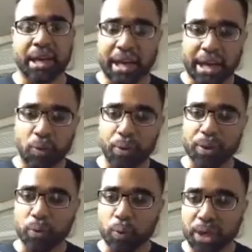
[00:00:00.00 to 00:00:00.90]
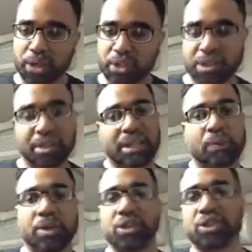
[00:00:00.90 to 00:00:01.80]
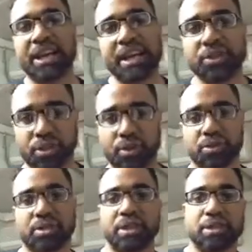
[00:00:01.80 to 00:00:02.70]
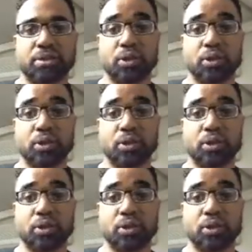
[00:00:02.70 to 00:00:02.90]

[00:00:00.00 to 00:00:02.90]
and we wish that we could change those things.